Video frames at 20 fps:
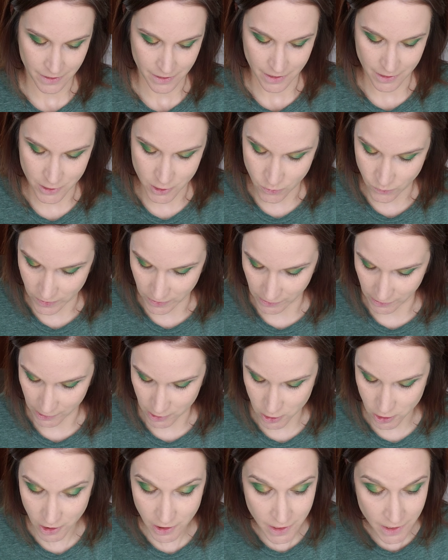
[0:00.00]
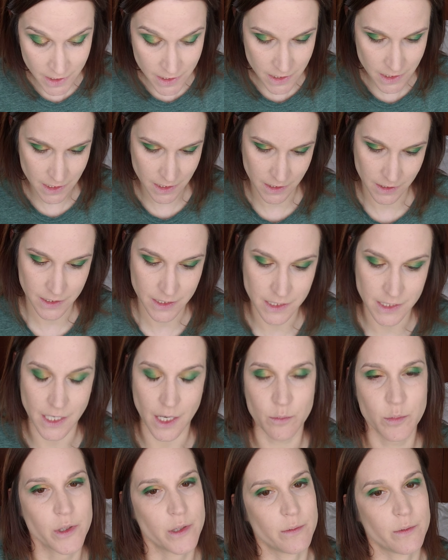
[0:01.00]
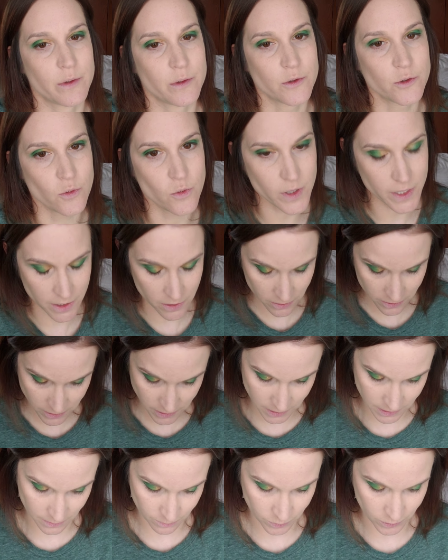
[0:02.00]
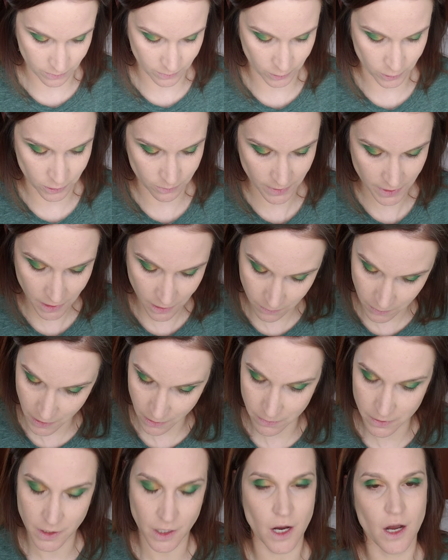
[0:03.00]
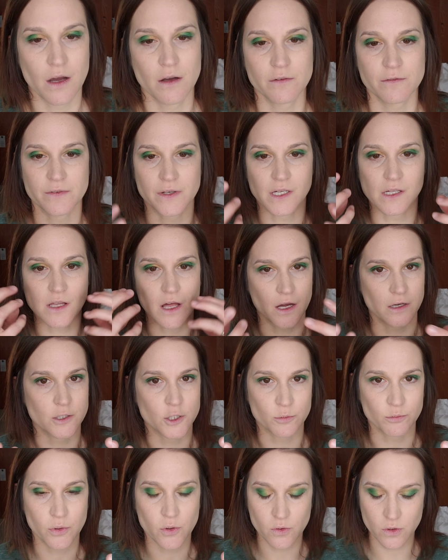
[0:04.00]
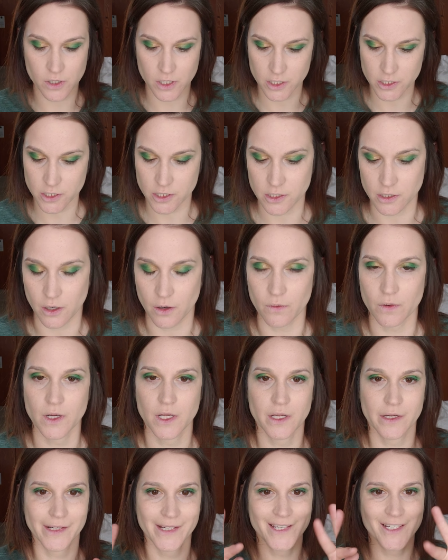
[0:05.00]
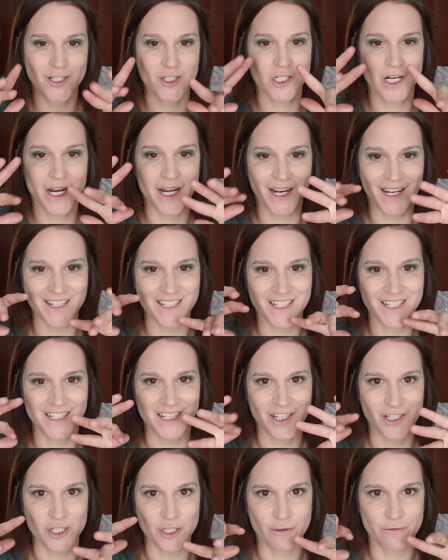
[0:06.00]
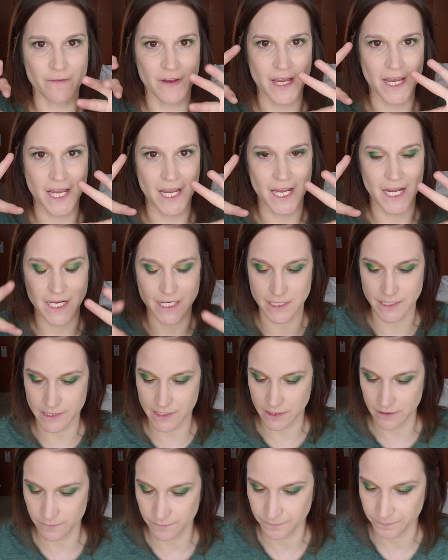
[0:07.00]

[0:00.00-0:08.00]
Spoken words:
and you really shouldn't because that promotes oils, it promotes your makeup coming off, it clogs your pores, so try not to touch your face.